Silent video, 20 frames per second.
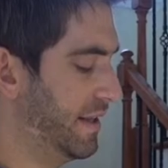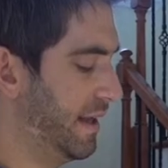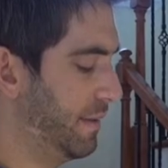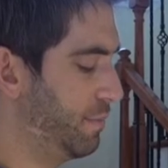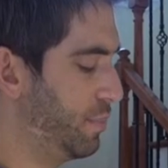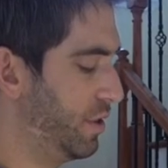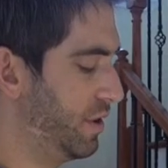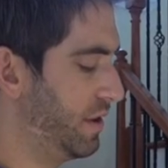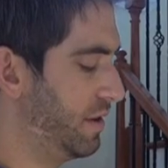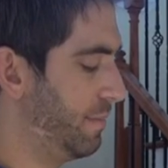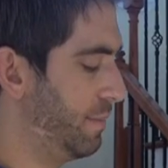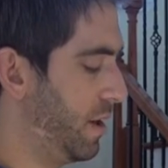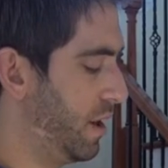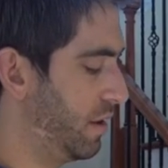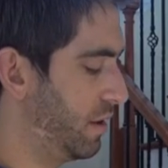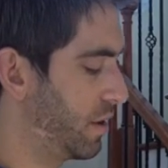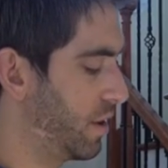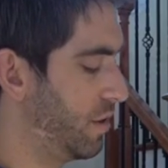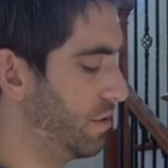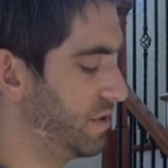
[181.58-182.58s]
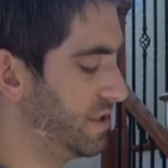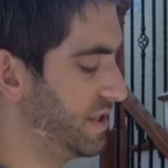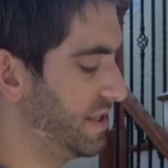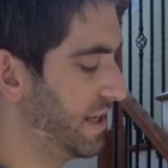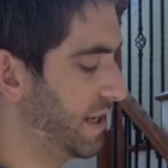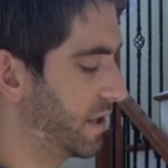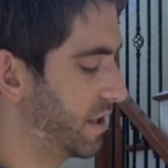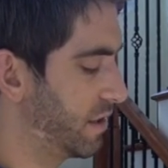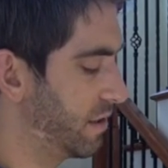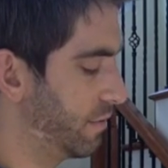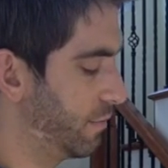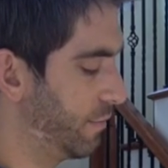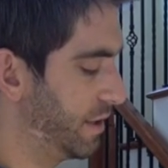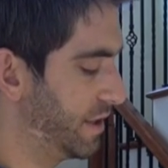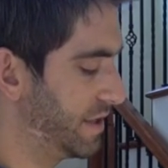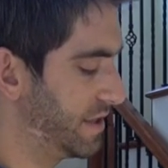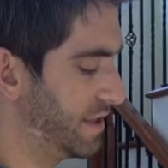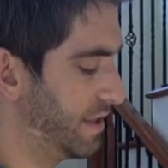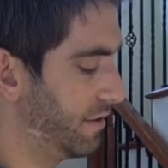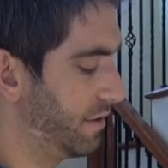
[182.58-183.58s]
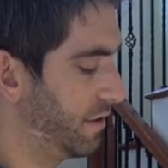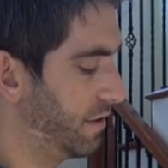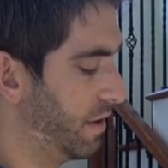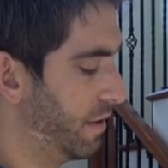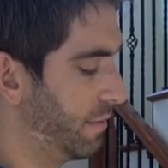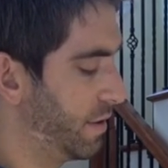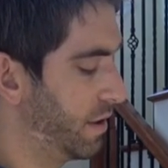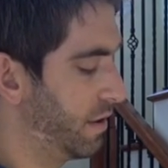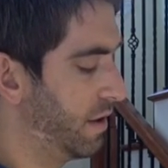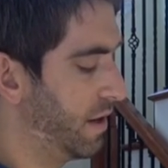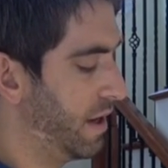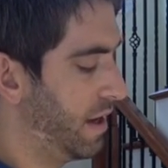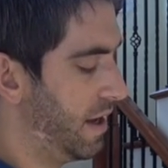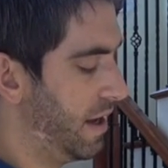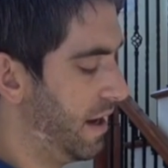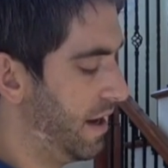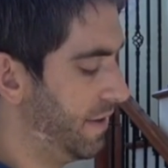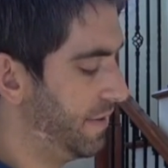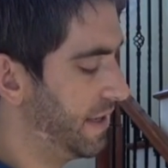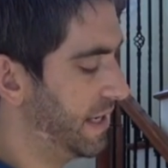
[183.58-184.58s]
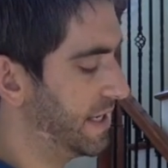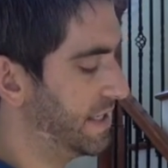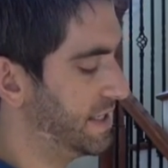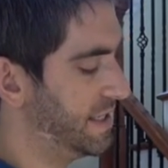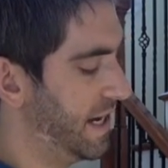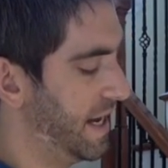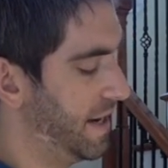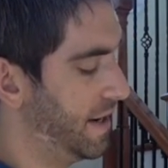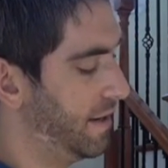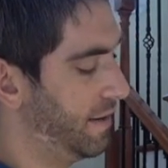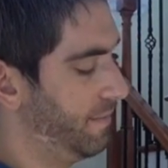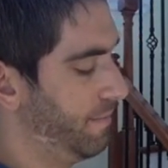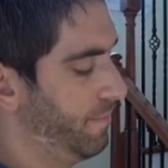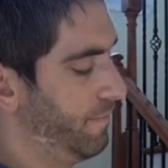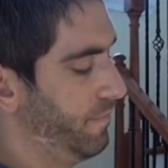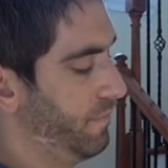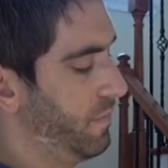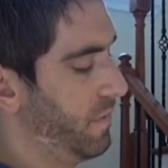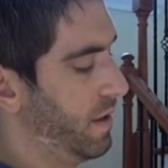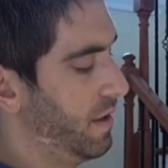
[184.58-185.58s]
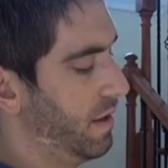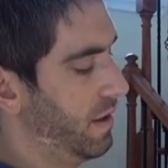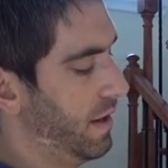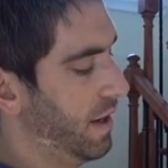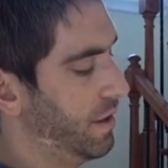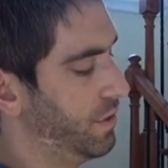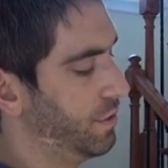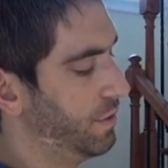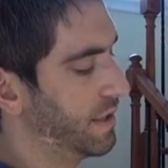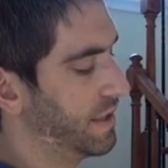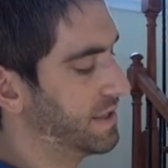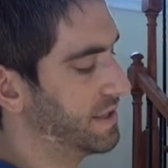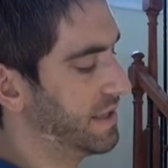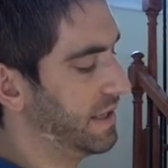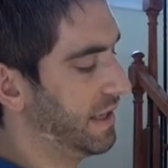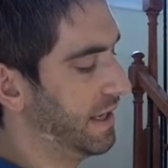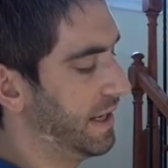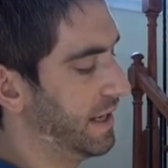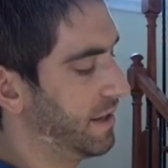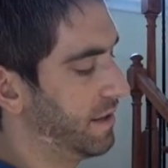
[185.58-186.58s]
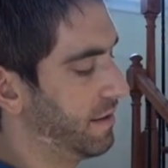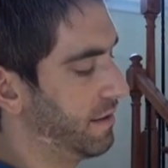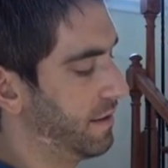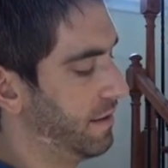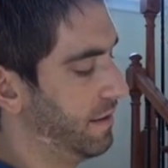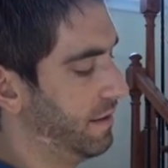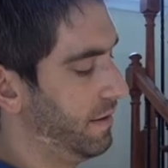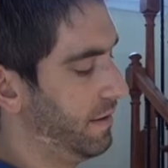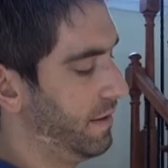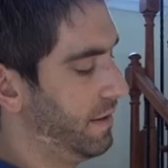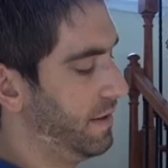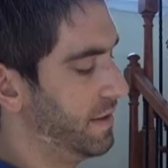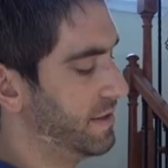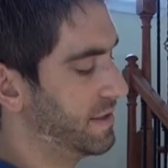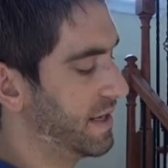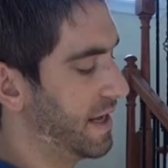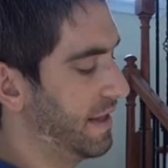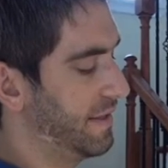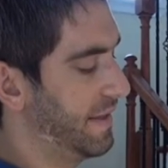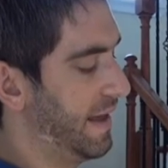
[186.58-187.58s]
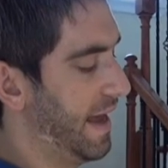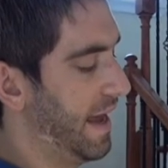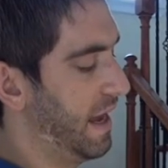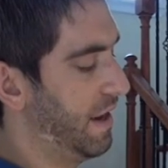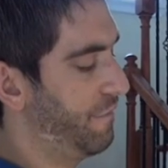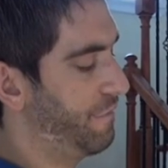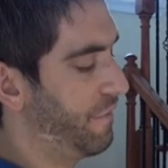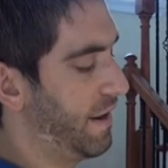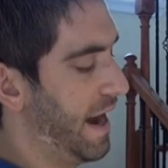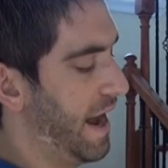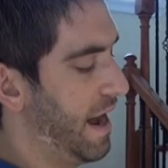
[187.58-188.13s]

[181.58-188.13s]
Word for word: they put the barcode sticker with the serial number on the antenna. And you can see here, it's got the A for